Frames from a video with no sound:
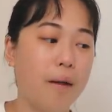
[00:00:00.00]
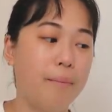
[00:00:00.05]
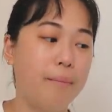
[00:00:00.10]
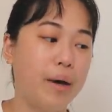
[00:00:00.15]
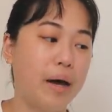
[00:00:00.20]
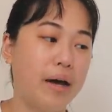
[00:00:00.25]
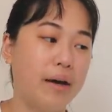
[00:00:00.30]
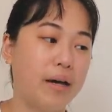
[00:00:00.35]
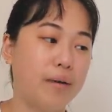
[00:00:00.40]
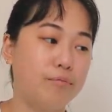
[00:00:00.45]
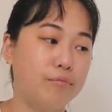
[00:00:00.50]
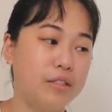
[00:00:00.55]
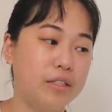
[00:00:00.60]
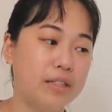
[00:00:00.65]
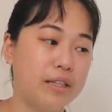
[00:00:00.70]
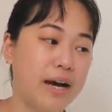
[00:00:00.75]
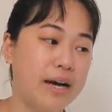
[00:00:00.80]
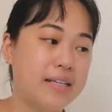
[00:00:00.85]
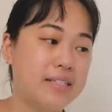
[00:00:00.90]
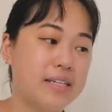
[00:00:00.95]
but I'm
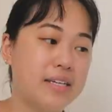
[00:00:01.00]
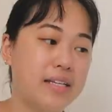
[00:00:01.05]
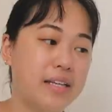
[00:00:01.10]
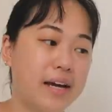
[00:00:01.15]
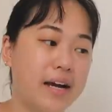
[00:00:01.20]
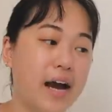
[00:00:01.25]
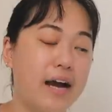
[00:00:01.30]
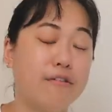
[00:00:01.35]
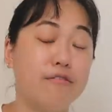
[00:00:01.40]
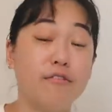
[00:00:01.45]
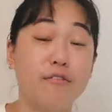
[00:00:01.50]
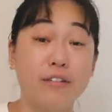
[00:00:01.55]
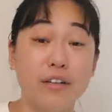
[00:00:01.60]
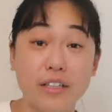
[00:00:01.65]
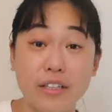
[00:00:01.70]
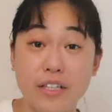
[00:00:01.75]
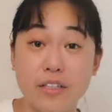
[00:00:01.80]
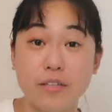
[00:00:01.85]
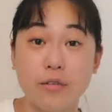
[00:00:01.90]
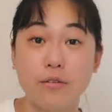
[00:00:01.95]
realizing like I
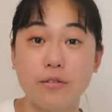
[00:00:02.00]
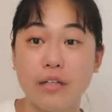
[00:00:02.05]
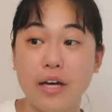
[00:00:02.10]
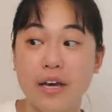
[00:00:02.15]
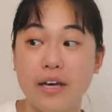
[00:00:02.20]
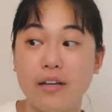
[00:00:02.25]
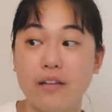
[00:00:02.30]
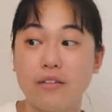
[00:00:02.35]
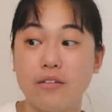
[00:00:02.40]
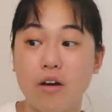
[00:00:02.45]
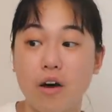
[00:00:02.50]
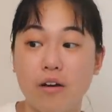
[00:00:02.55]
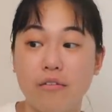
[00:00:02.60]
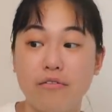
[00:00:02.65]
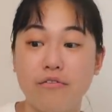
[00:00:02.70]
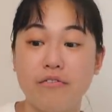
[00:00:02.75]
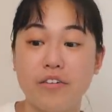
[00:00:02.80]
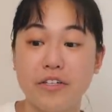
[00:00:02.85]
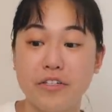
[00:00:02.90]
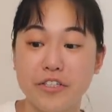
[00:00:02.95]
really don't like a lot
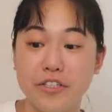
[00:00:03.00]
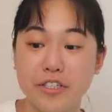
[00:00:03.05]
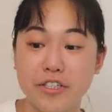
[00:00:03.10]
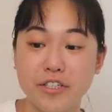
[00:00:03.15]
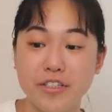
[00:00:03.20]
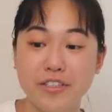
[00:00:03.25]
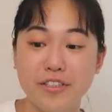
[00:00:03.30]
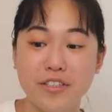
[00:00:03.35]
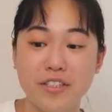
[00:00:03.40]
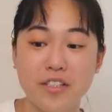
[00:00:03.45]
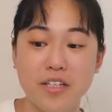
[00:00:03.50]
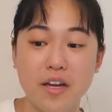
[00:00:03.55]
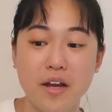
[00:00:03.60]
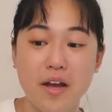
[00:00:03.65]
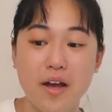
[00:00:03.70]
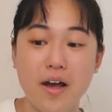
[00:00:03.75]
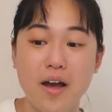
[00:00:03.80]
of features.